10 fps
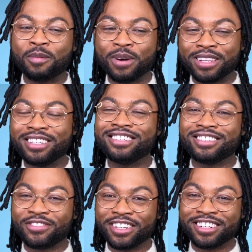But this
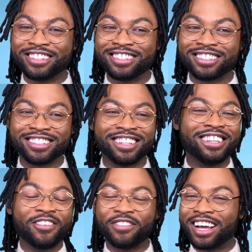is fierce.
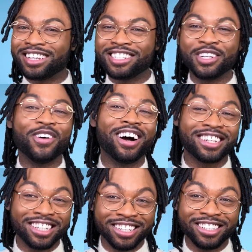The fact that she
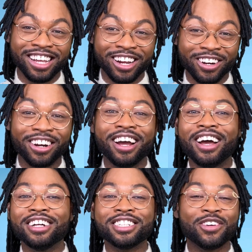walked in here,
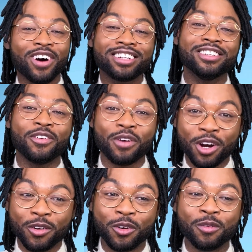she walked in the
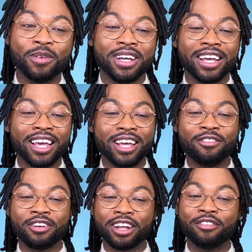workroom
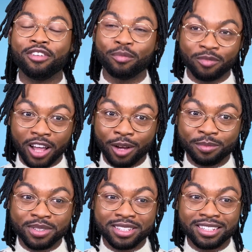in freaking
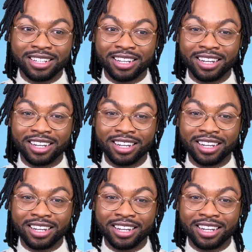flip-flops.